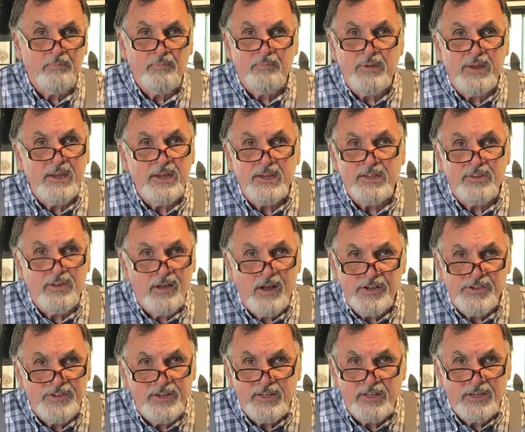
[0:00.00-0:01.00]
be
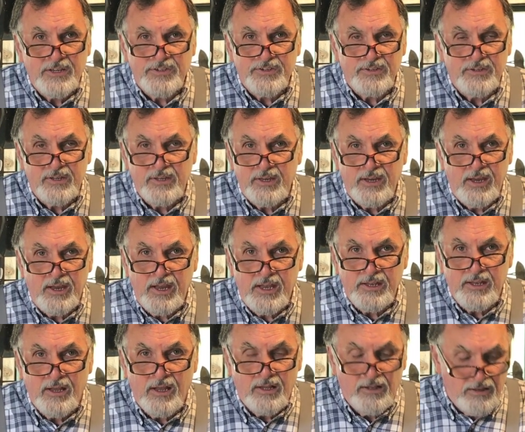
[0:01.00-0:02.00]
touching this
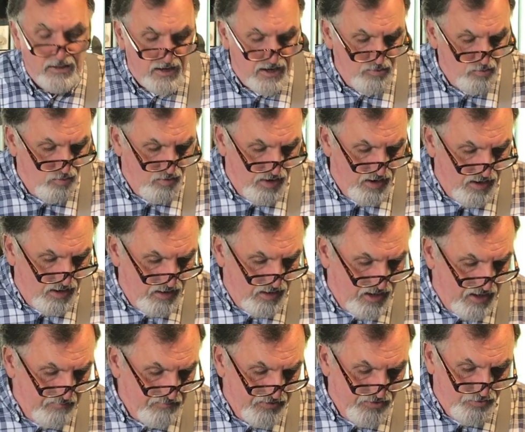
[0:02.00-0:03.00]
head a lot while
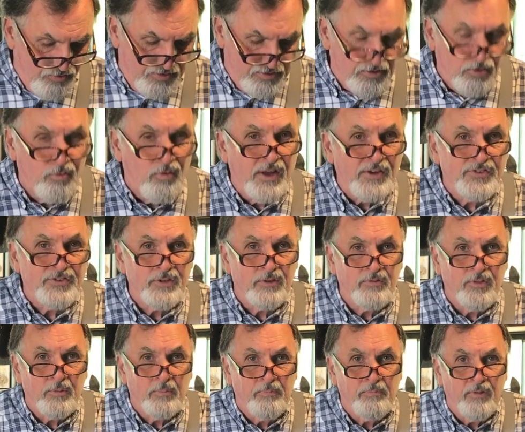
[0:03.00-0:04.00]
I'm doing the rest of
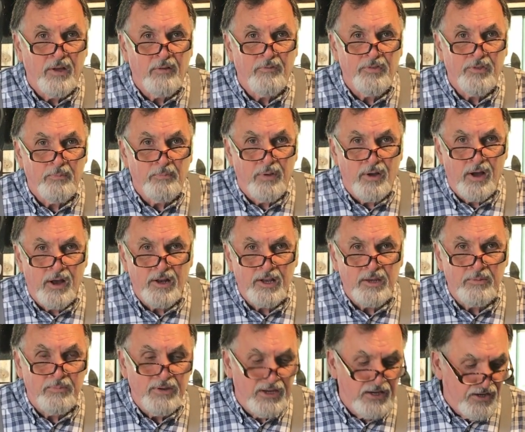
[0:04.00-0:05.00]
the body,
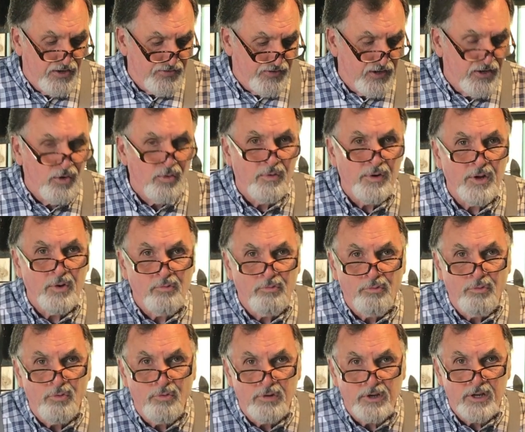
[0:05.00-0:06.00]
because I don't want to
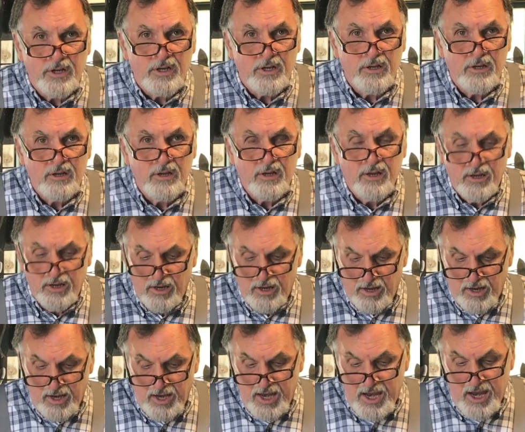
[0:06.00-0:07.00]
ruin it.
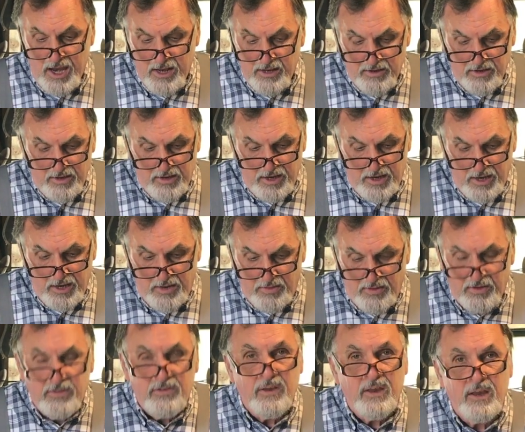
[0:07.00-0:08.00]
And
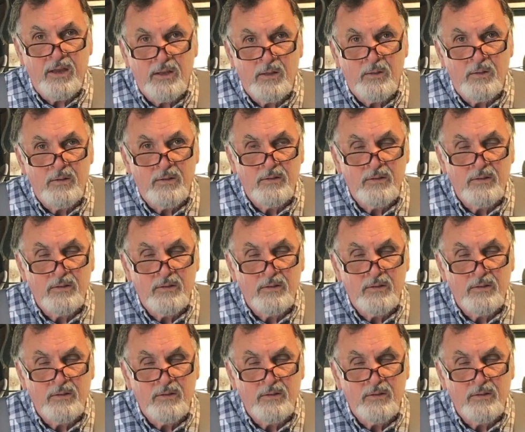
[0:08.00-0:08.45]
the tail.